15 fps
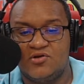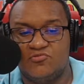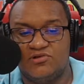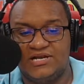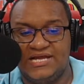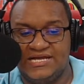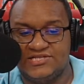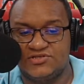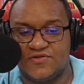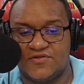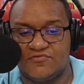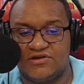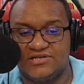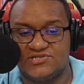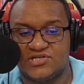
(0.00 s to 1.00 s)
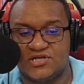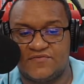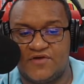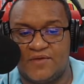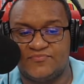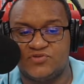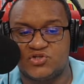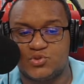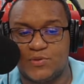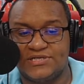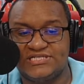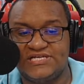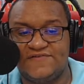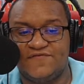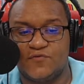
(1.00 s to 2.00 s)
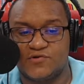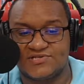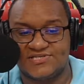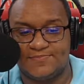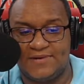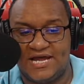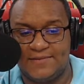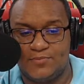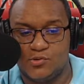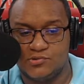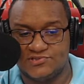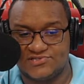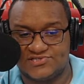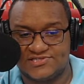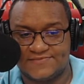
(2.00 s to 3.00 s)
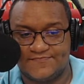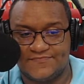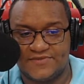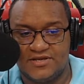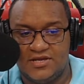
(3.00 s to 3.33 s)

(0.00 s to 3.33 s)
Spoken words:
relate to the rental of up to 24 supply boats.